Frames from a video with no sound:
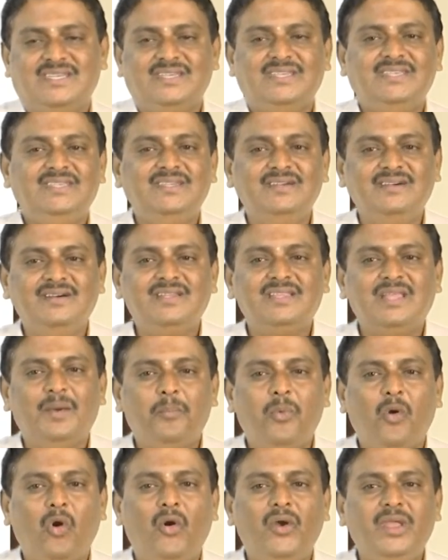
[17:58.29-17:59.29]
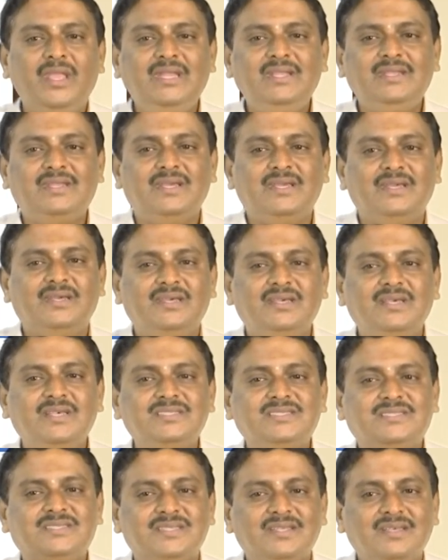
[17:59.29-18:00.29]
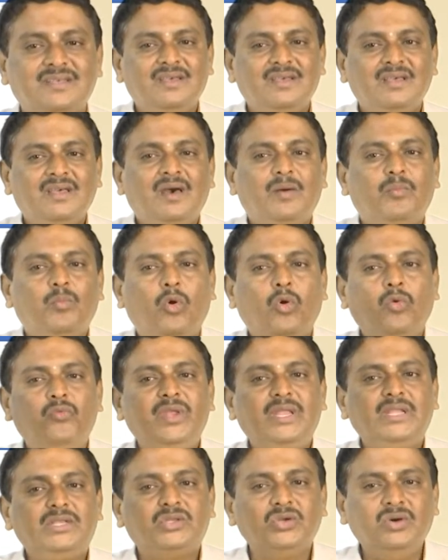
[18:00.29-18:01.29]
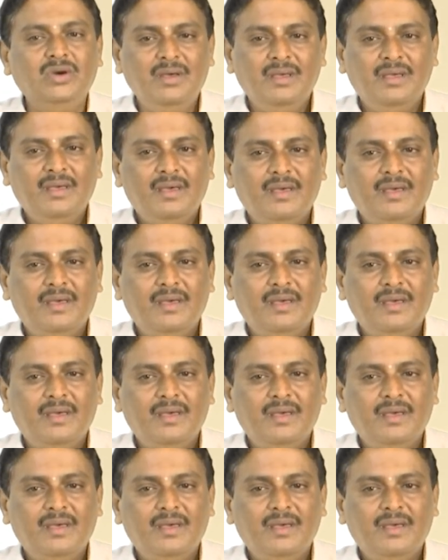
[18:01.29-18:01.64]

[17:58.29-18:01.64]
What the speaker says: Here the point is moving to